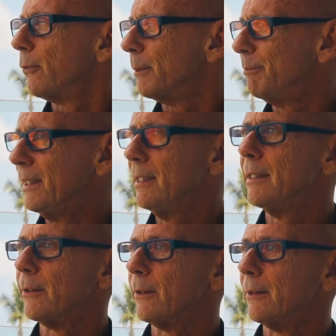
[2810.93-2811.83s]
to be
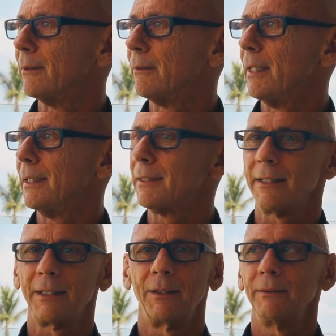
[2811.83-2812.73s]
here, right? It's
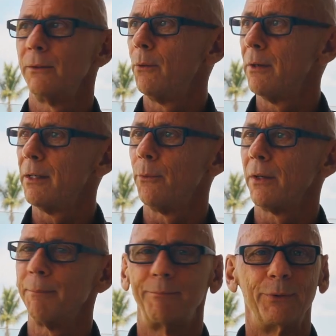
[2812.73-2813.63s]
like, wow, what
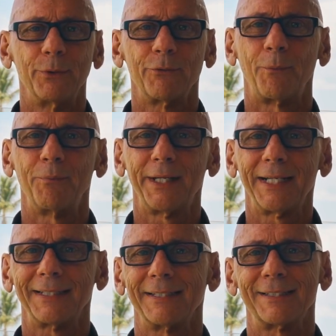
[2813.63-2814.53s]
a beautiful
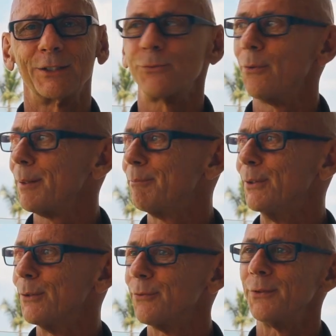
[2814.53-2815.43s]
planet this is. What a
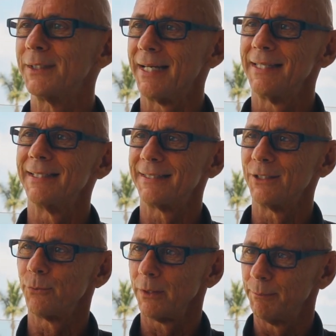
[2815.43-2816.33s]
beautiful day this
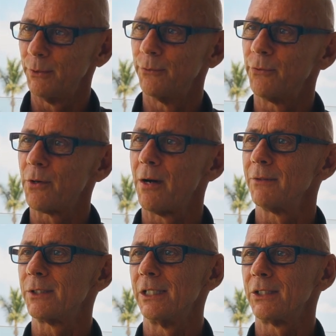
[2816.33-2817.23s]
is. What a beautiful
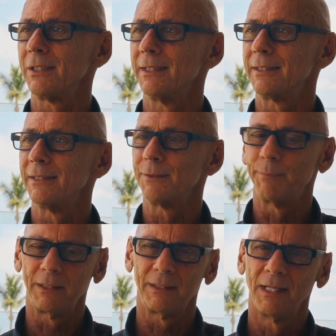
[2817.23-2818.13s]
conversation this is.
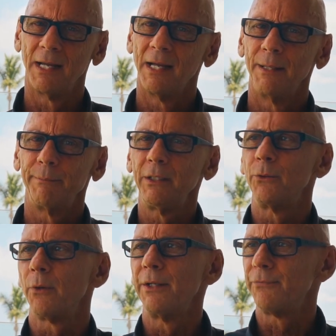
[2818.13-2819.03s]
Mm-hmm. Being
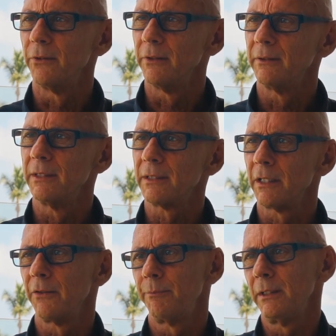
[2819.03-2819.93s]
grateful
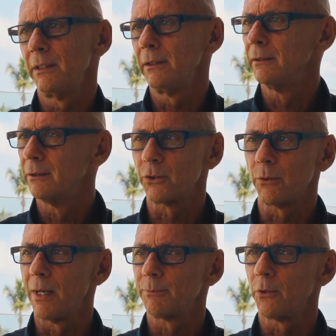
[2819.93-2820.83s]
instead of being
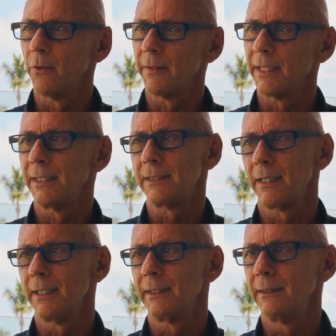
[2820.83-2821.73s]
strapped to all that
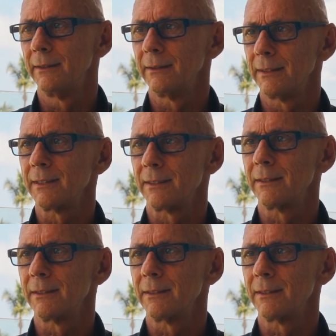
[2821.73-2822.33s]
anxiety. Mm-hmm. That's